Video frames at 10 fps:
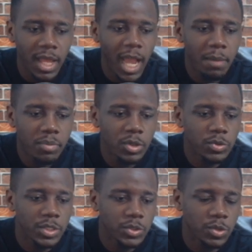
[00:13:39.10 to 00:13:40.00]
I brought
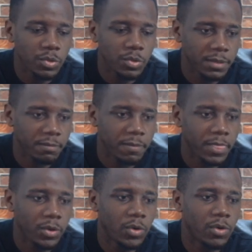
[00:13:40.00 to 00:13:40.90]
you a story
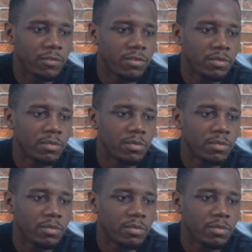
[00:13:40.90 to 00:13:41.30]
of